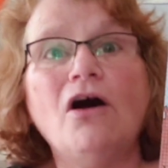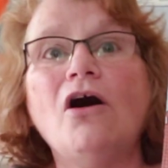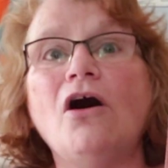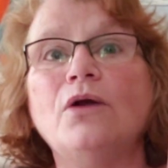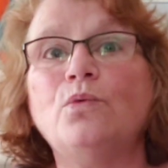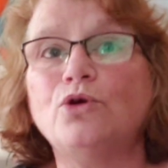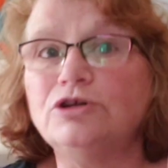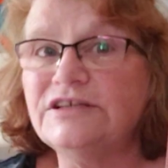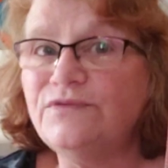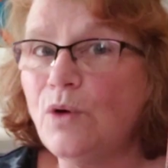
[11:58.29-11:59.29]
on
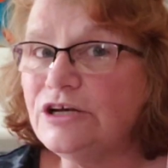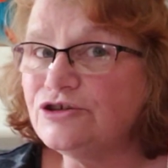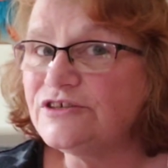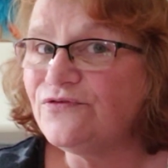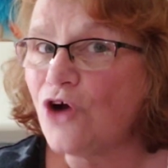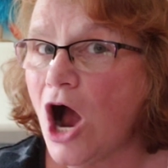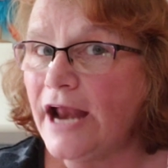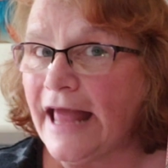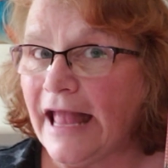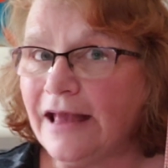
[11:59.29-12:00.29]
World of Wonders
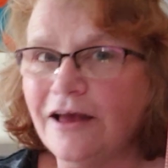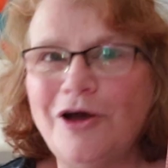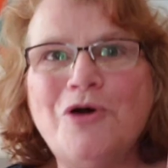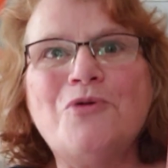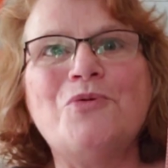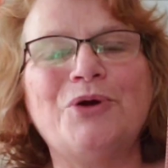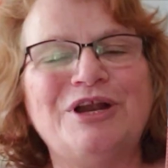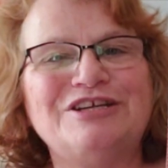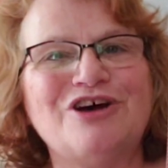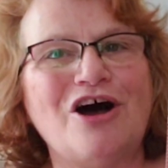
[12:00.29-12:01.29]
Friday, we're going
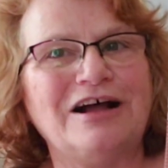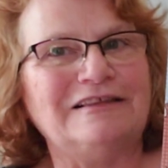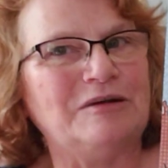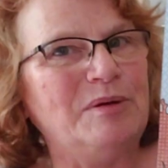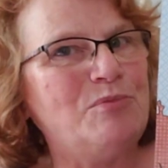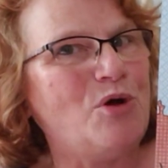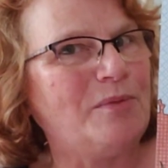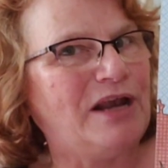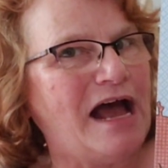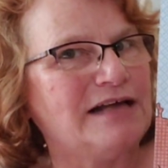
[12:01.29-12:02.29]
to talk a little bit more. I'm
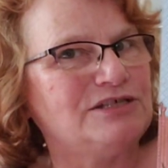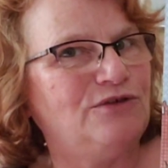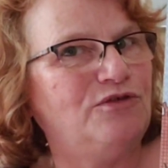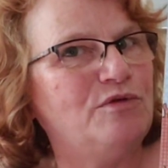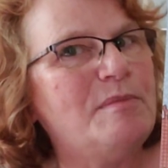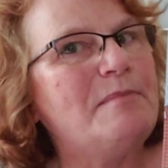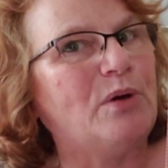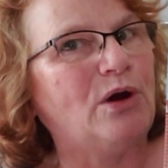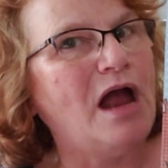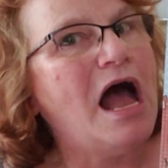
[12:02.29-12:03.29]
going to ask you if you
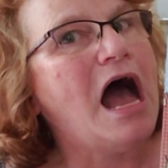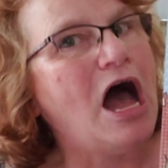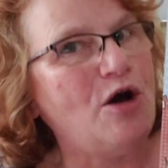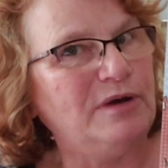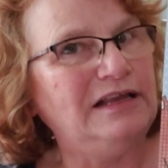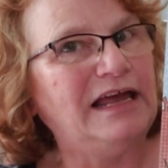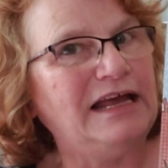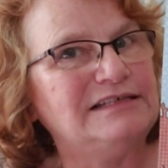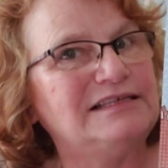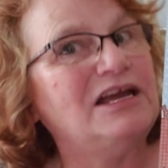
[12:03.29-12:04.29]
remember how many
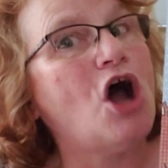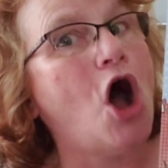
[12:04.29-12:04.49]
legs the